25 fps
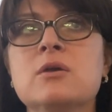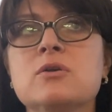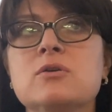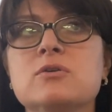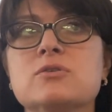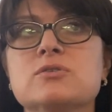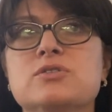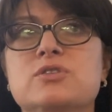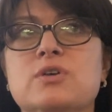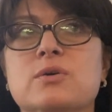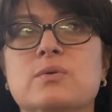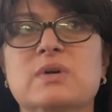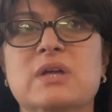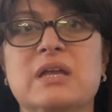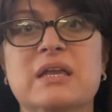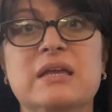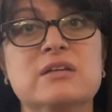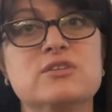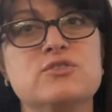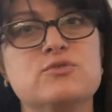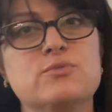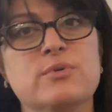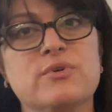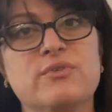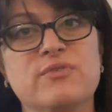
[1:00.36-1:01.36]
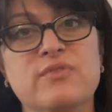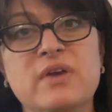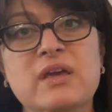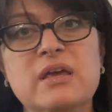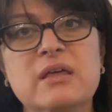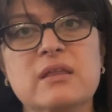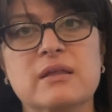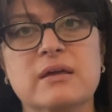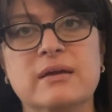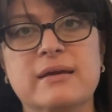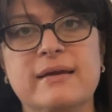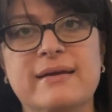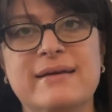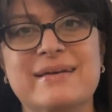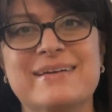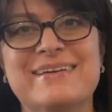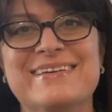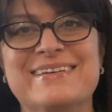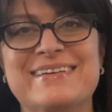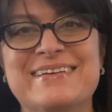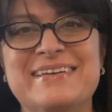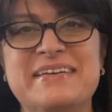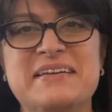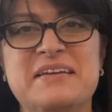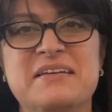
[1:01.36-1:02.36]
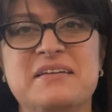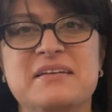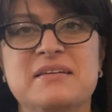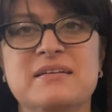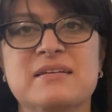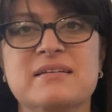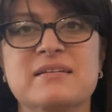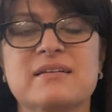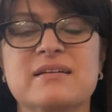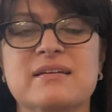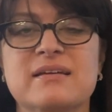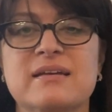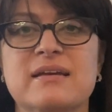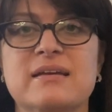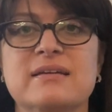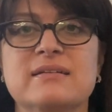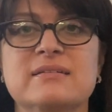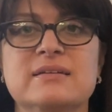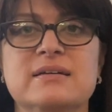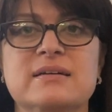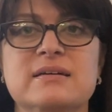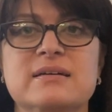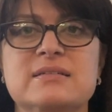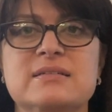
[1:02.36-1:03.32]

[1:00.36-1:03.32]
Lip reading: So it is revealing a